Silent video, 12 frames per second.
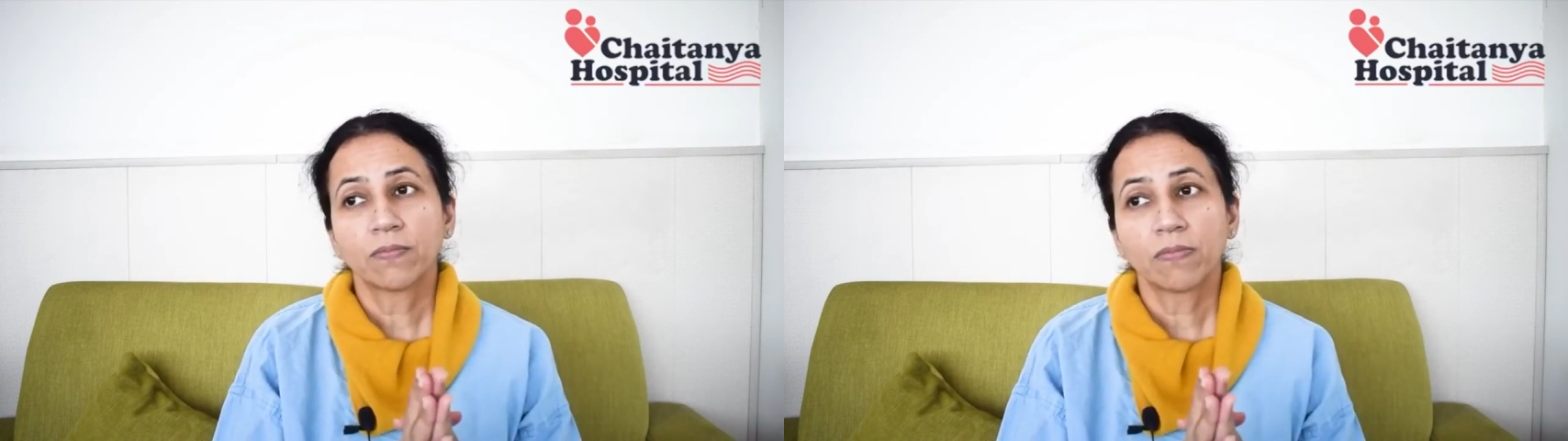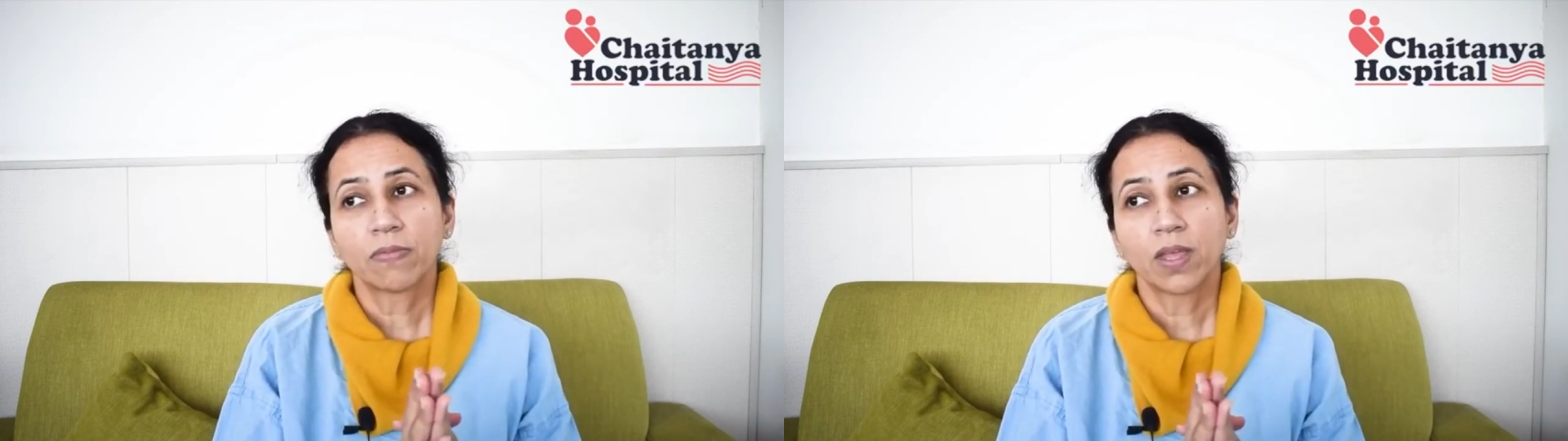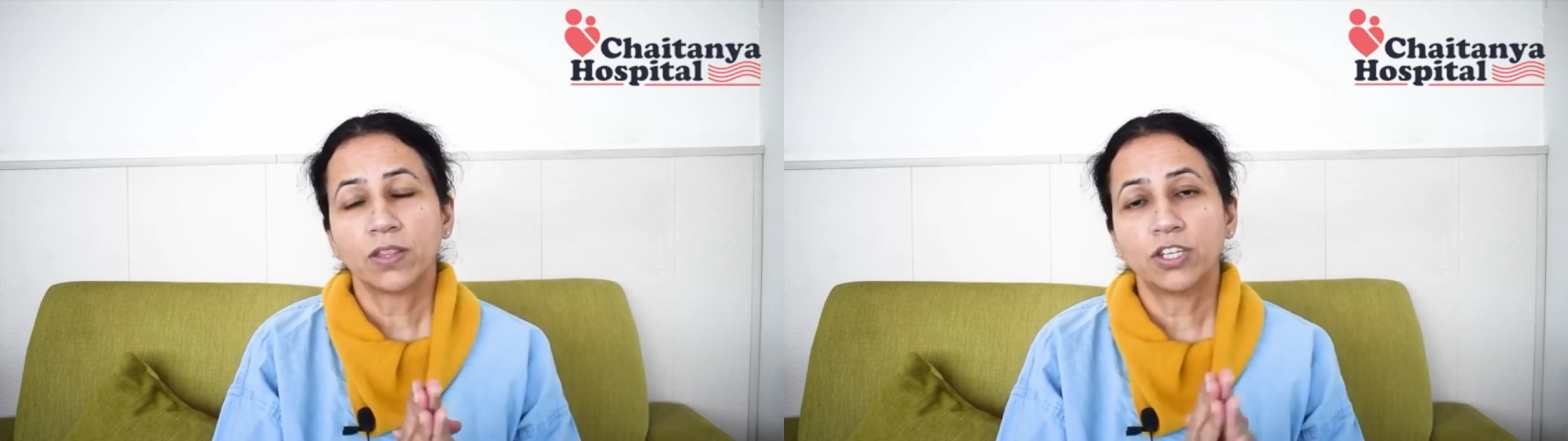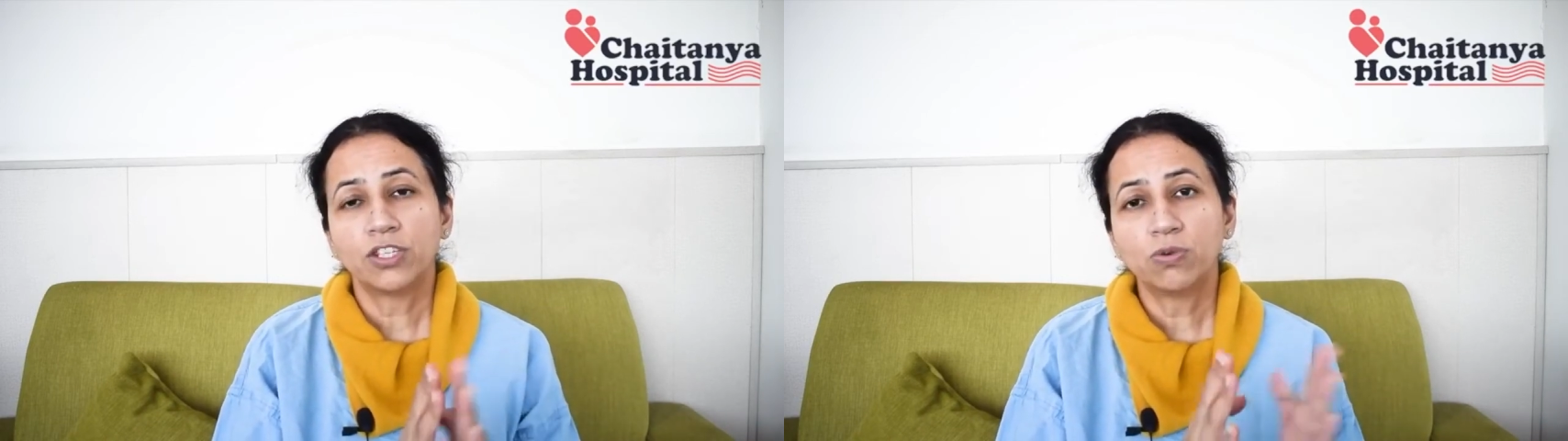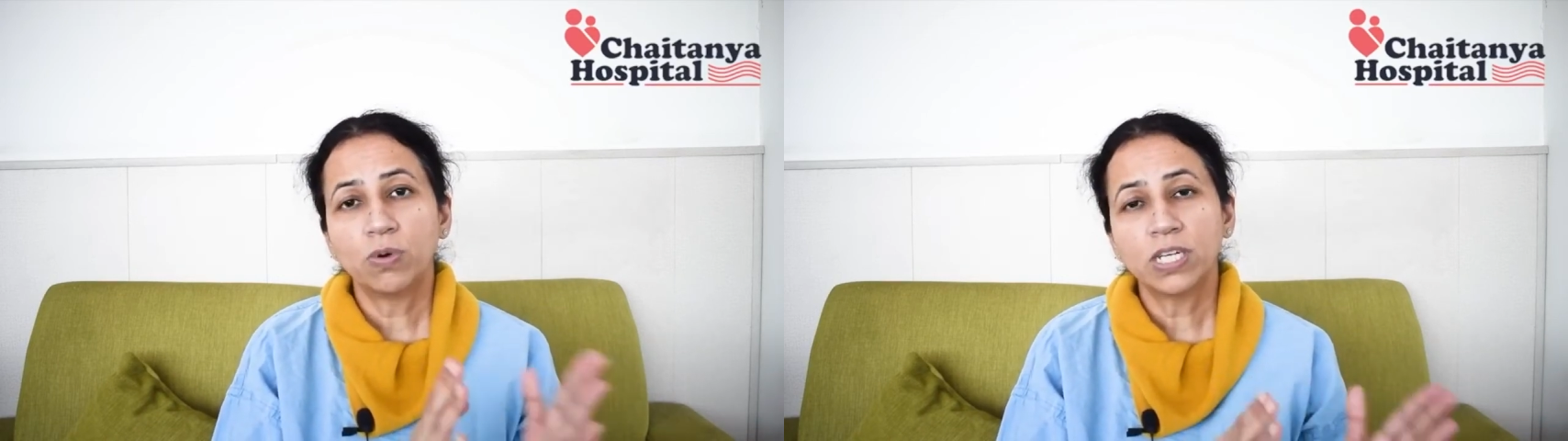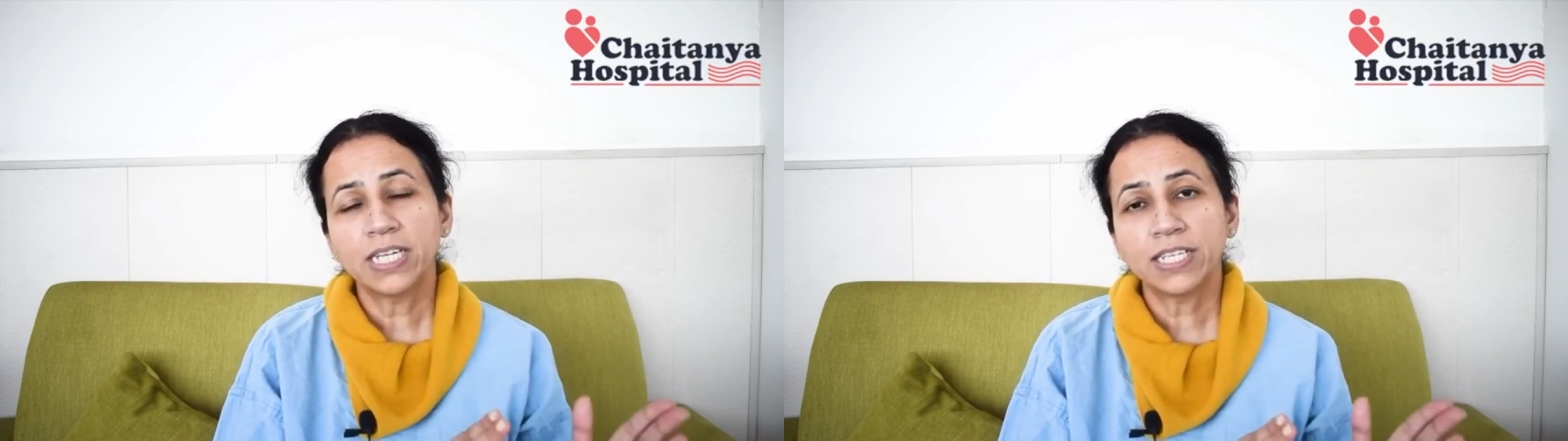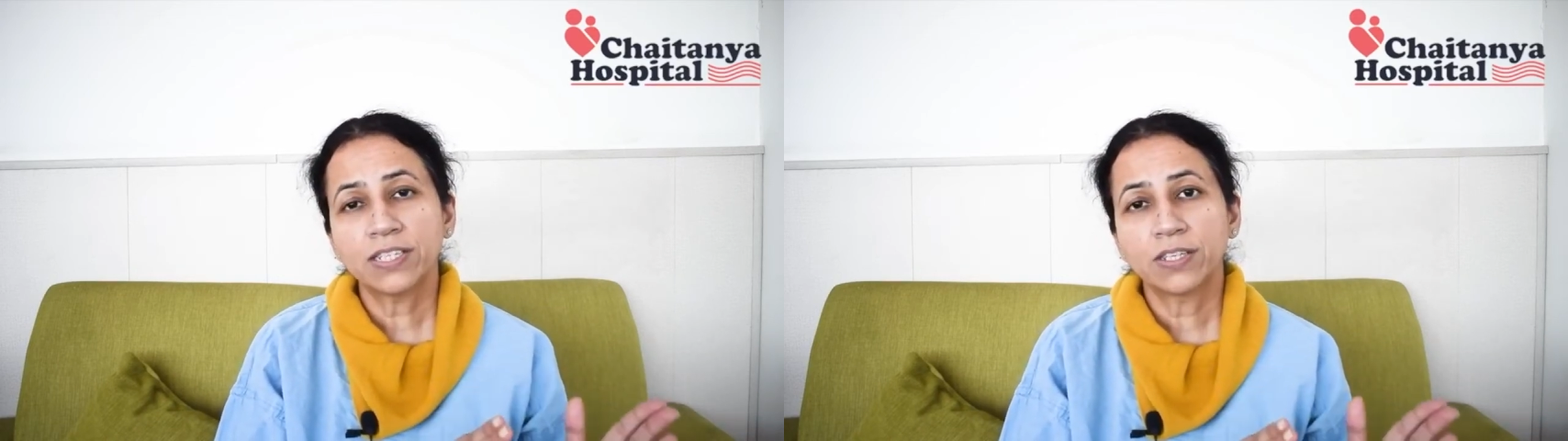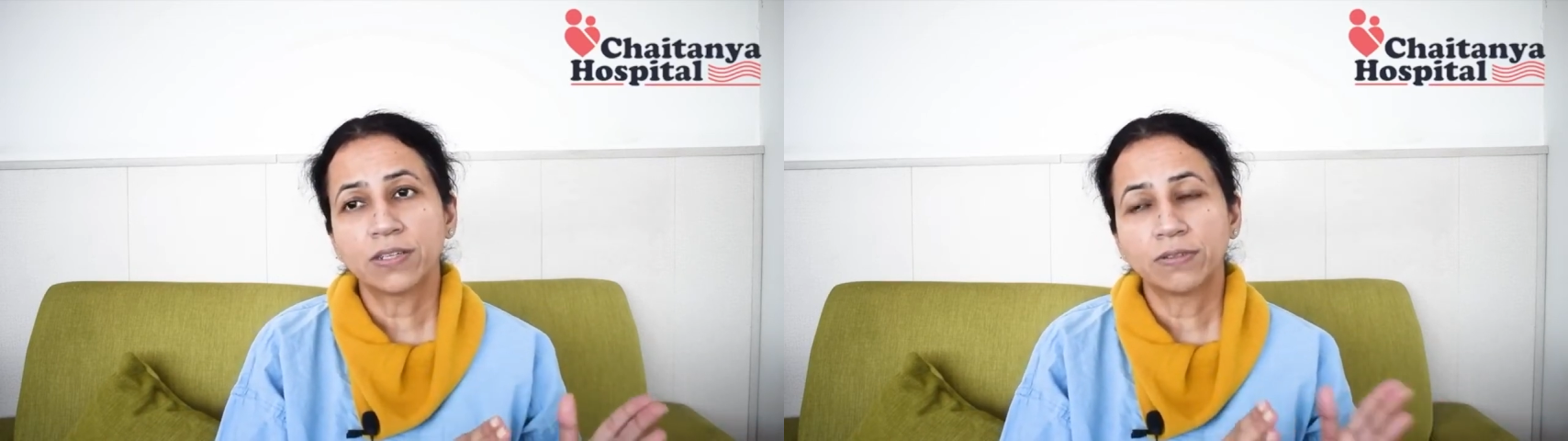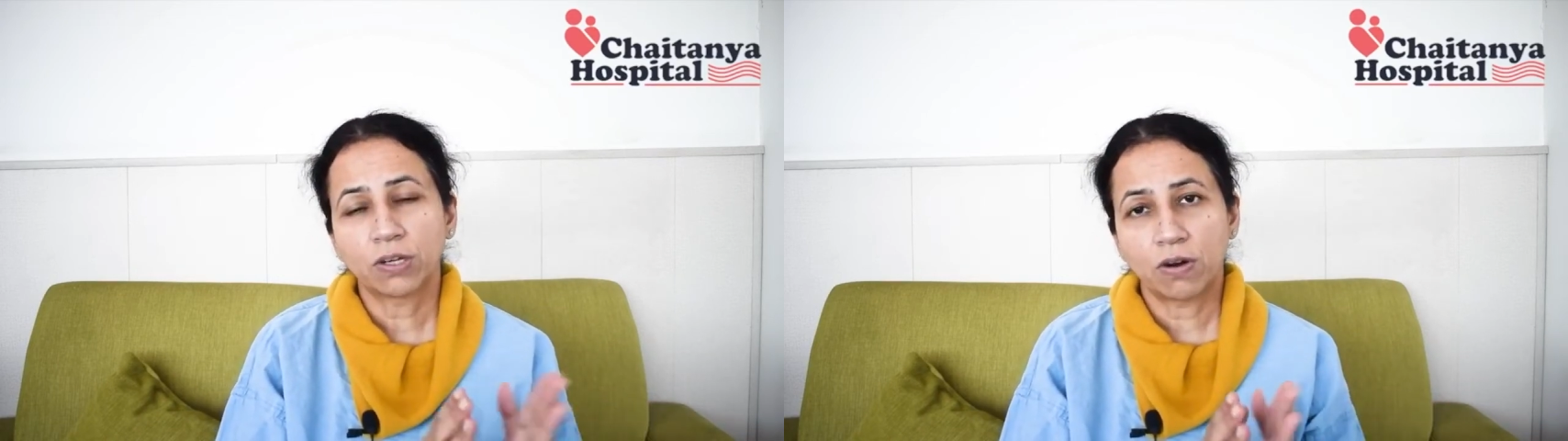The dual test,
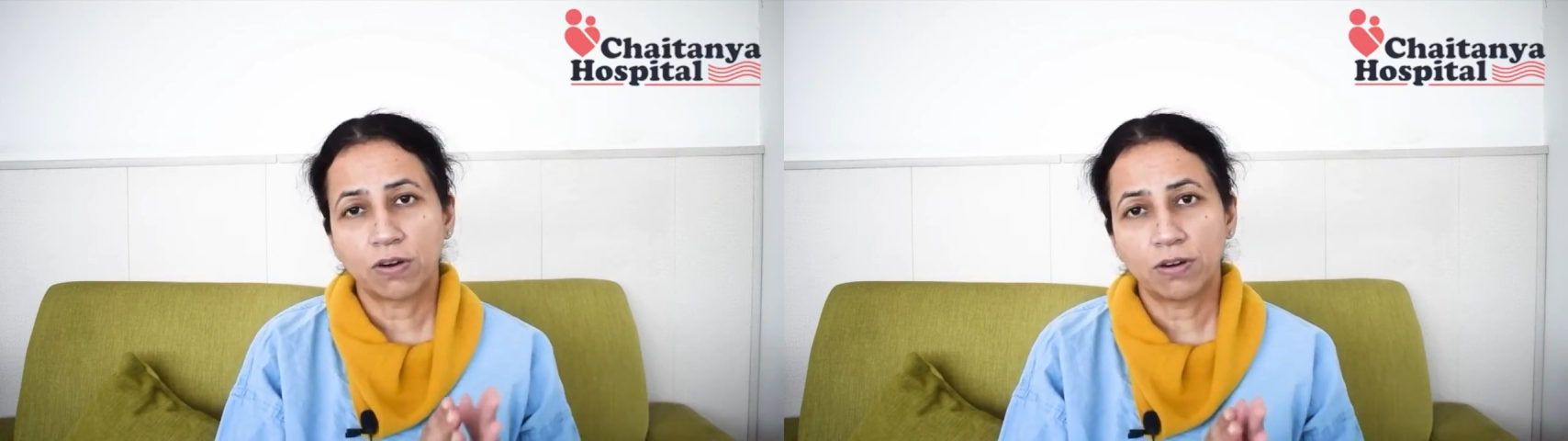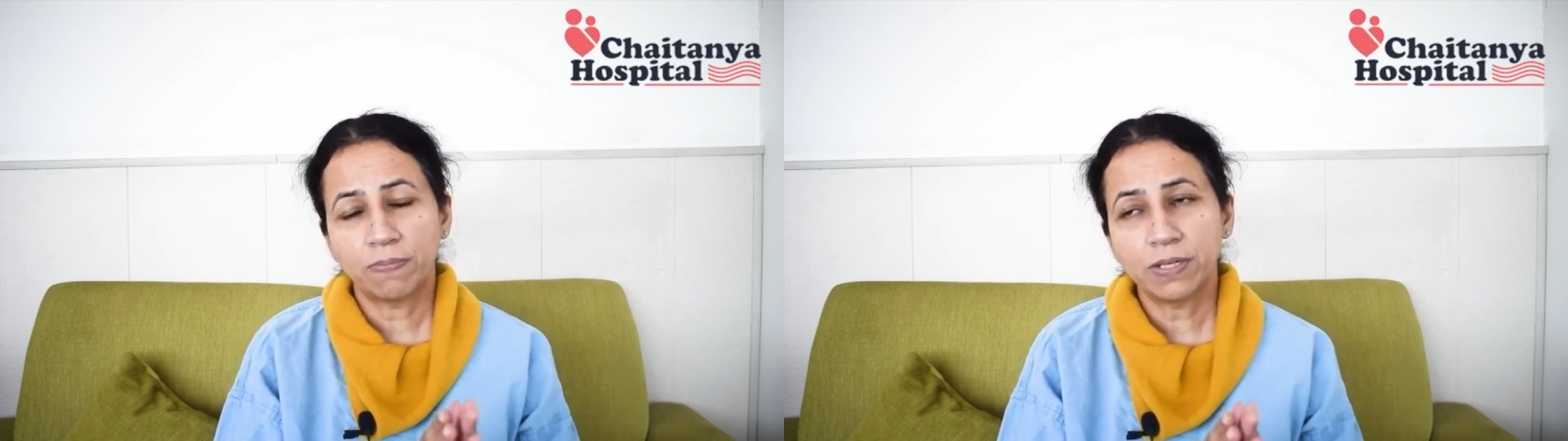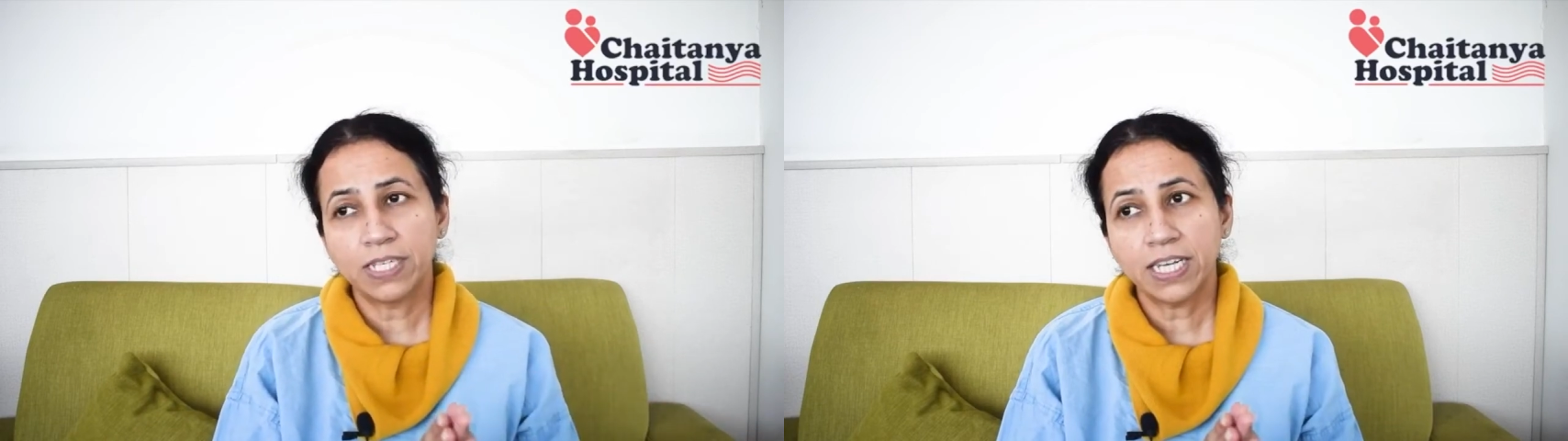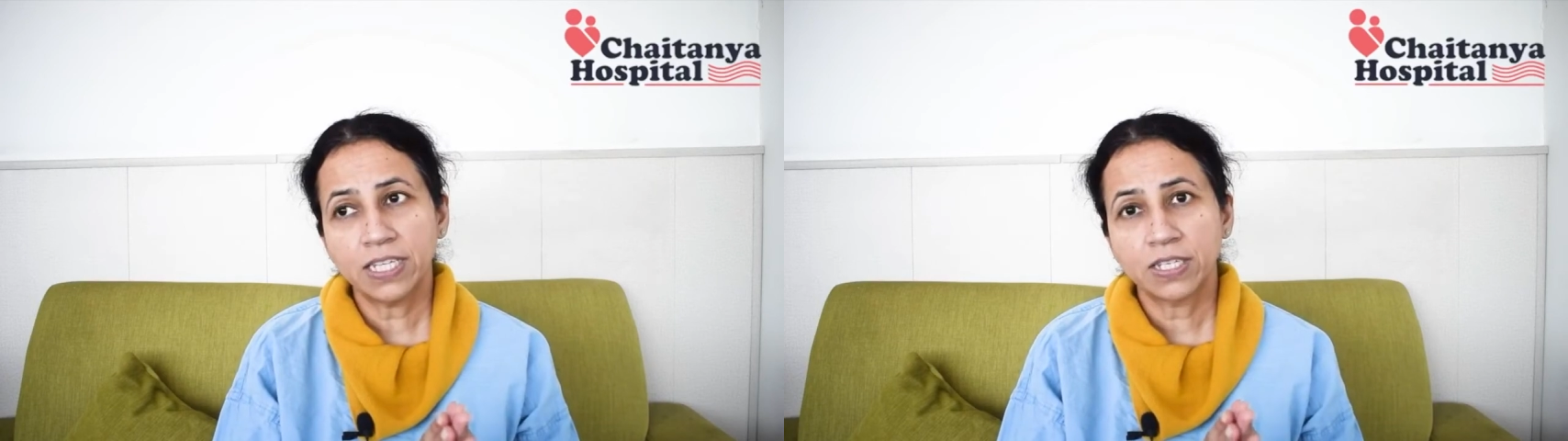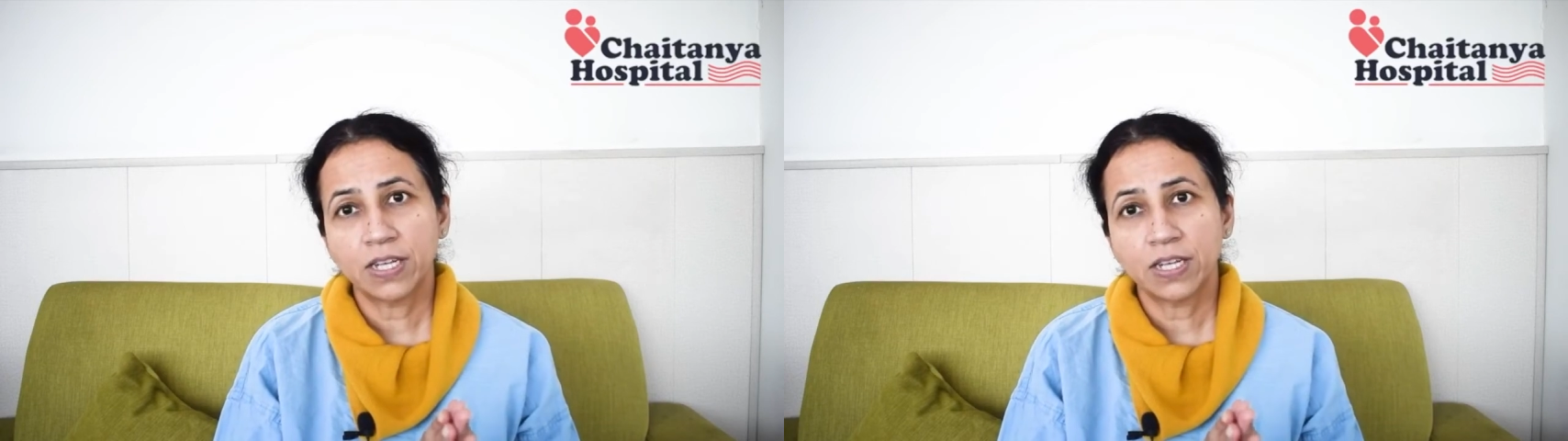the quadruple test,